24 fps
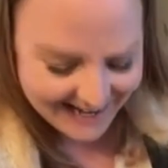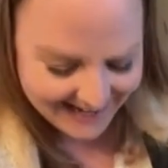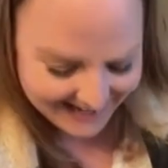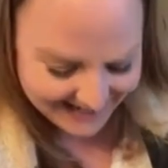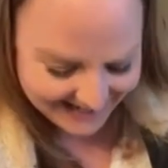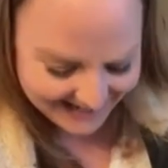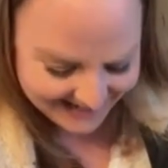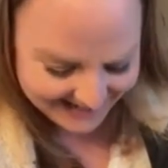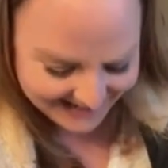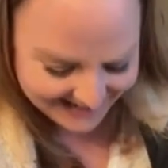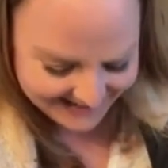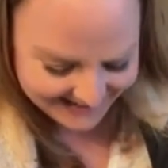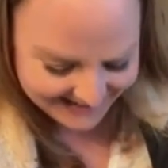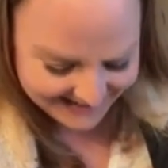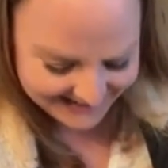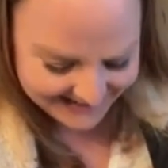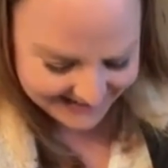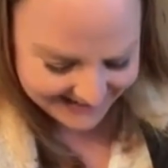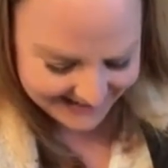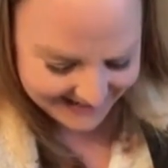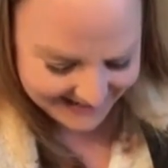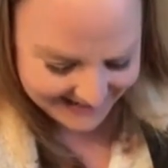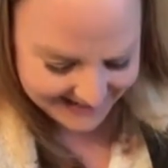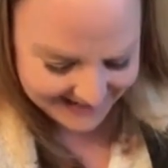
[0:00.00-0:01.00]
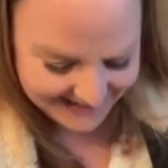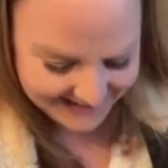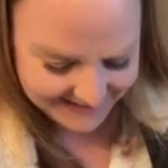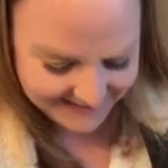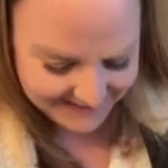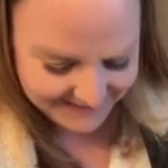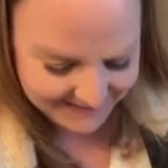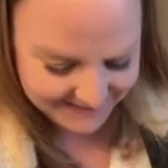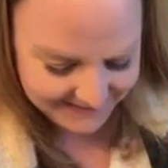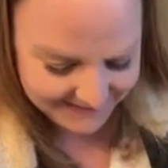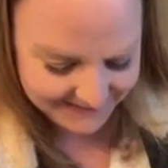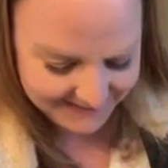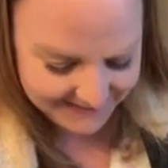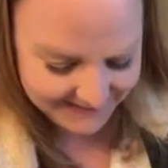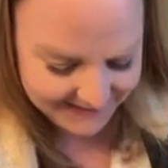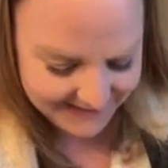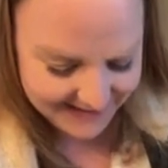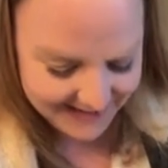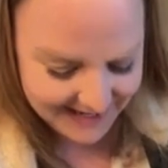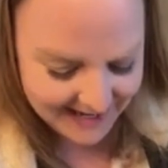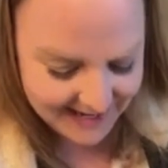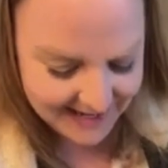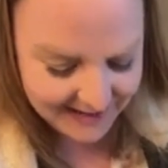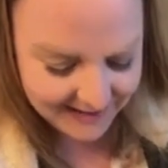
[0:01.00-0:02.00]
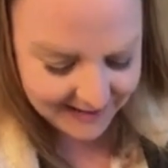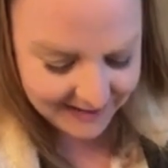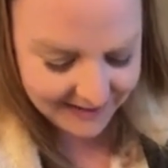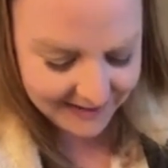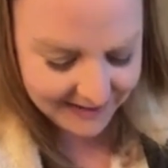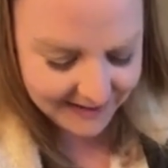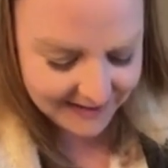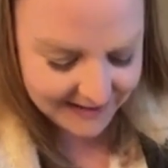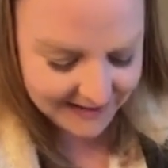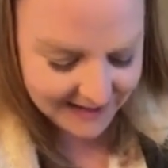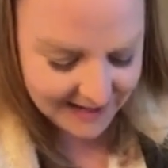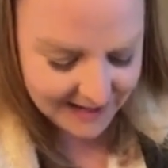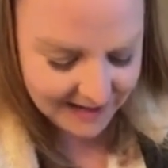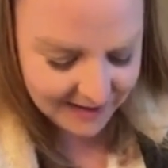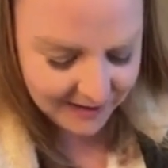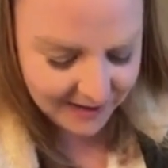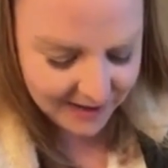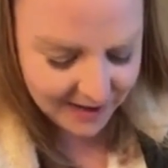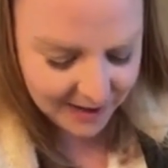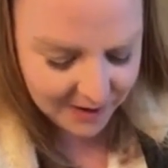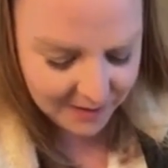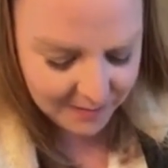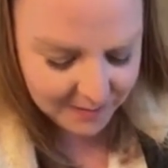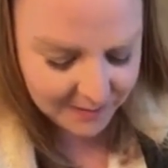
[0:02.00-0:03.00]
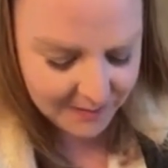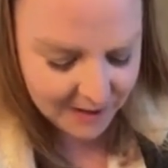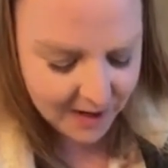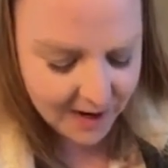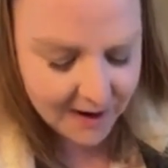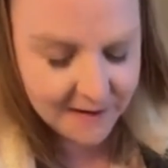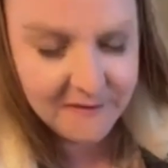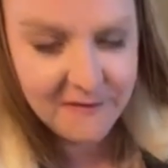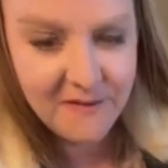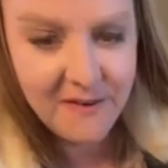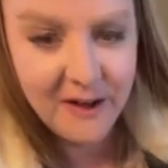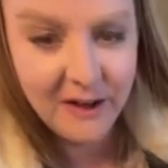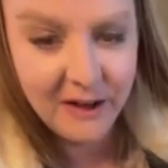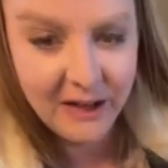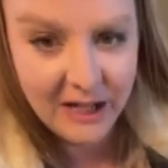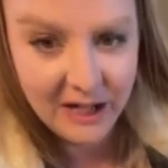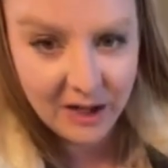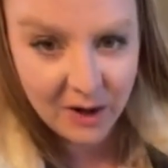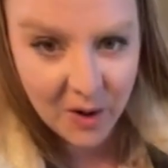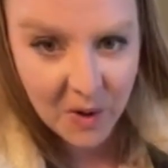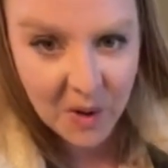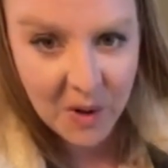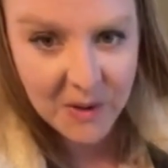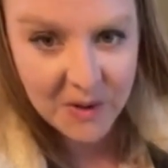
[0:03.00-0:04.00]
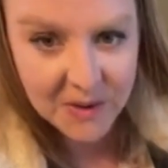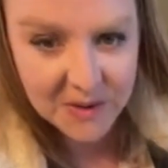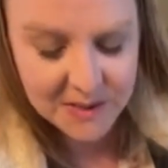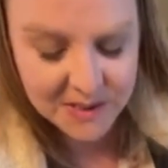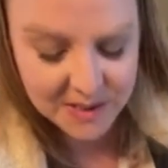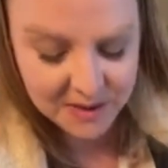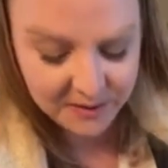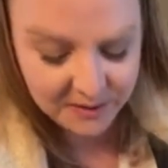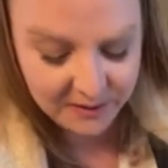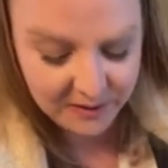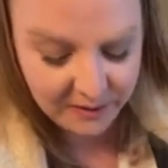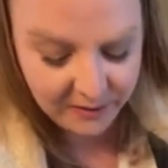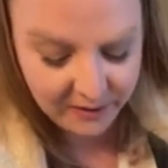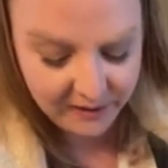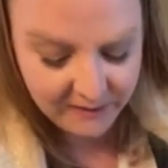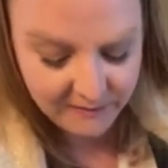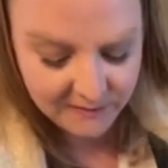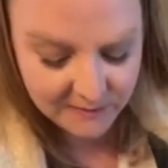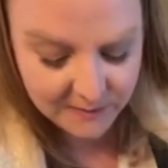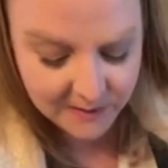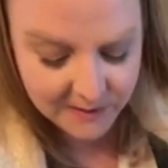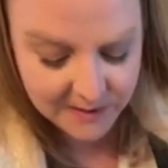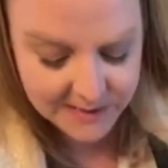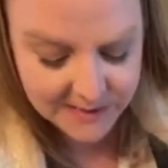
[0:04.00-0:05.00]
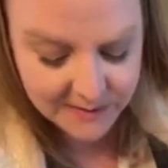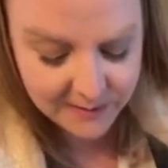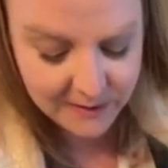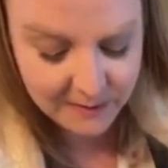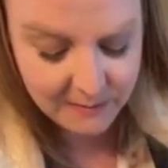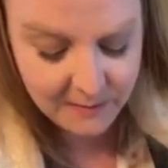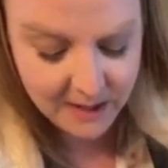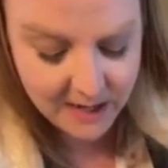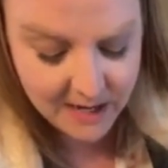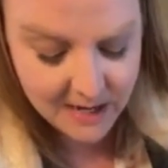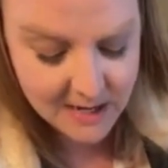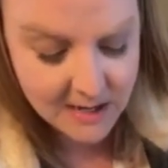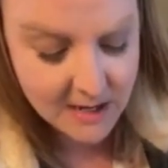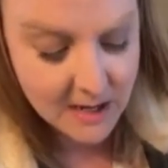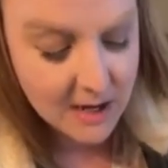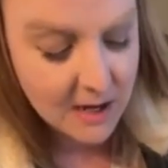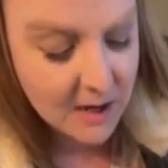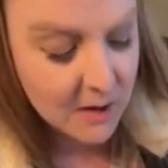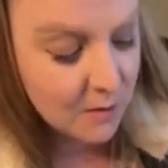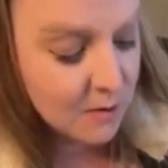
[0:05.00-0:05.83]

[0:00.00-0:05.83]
And it'll help not fill in all those little engraved parts with paint.